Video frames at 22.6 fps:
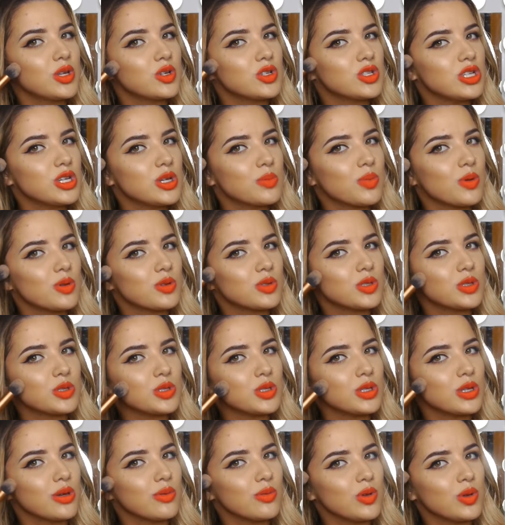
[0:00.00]
in your cheekbones just
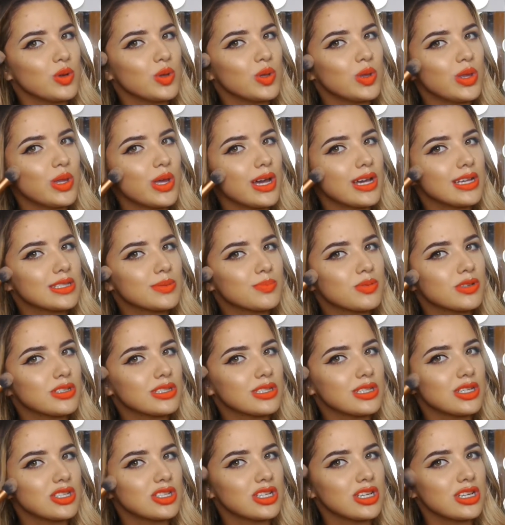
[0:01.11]
to give you a nice
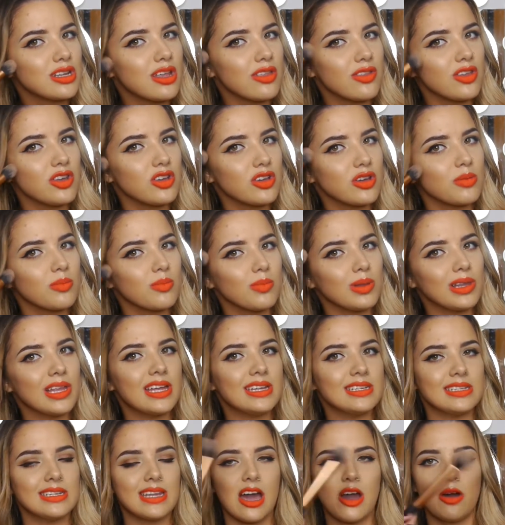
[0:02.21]
precision, and then you can
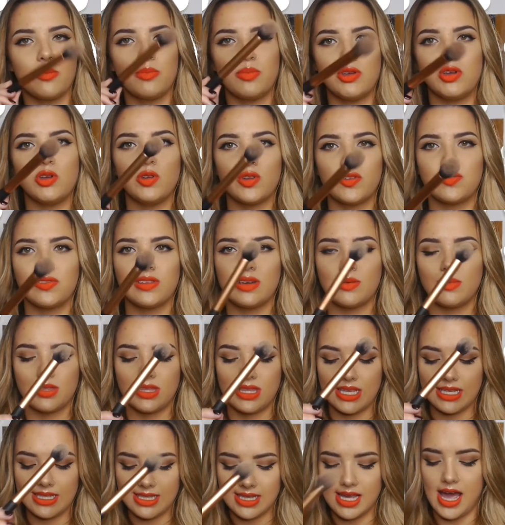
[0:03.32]
blend it out beautifully with
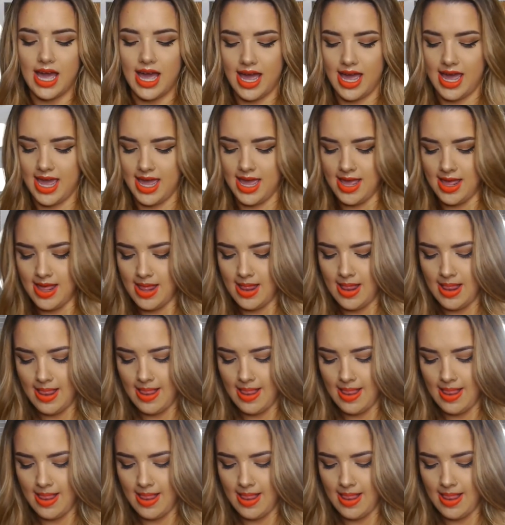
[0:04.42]
this guy.